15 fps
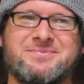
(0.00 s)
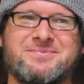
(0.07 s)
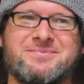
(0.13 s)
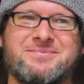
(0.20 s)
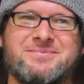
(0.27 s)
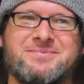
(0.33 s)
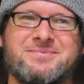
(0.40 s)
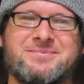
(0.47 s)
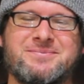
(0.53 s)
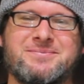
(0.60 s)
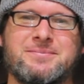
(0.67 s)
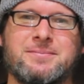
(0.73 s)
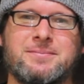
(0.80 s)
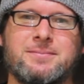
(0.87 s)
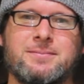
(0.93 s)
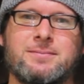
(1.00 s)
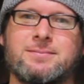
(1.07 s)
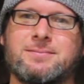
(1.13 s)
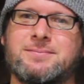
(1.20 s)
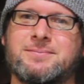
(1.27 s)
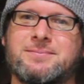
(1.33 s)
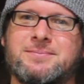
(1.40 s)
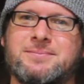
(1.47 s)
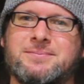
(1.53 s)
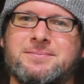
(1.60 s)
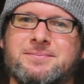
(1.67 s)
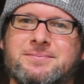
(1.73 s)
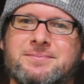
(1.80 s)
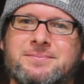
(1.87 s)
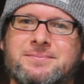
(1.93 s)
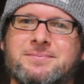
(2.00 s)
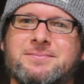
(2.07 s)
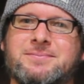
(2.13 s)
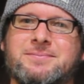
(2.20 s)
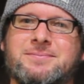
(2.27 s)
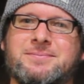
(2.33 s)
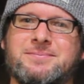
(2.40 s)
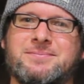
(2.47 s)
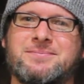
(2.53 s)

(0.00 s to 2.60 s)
(silent)